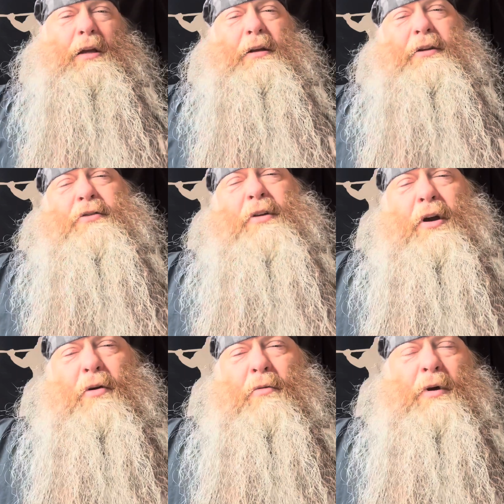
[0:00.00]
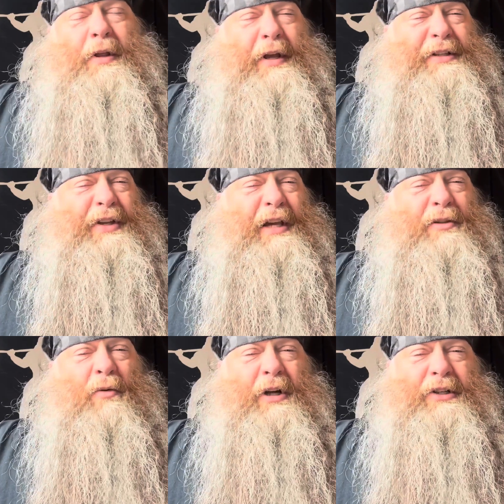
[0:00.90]
did you know that
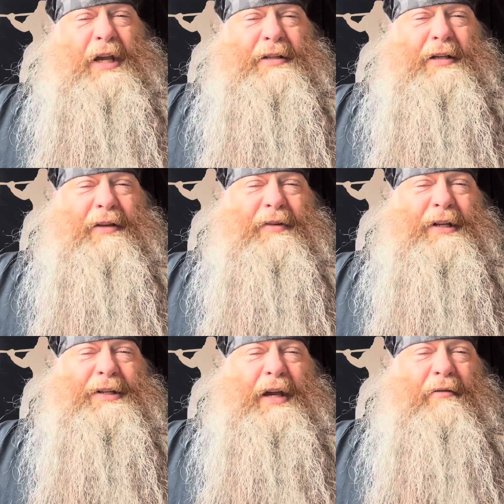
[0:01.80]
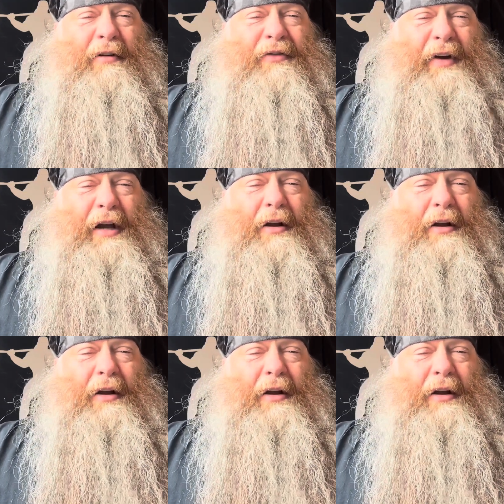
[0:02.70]
Sasquatch hasn't even discovered fire